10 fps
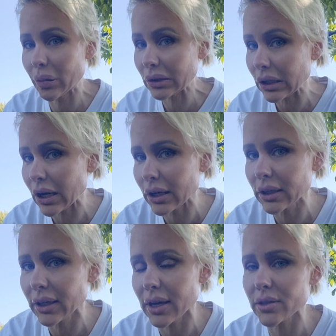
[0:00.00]

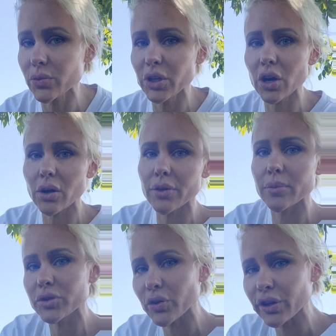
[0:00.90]
plug, as we call
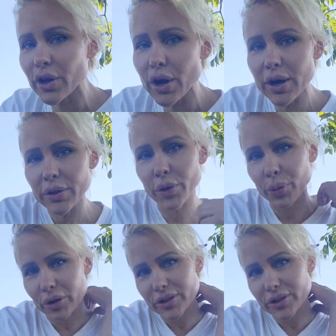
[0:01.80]
them. So like the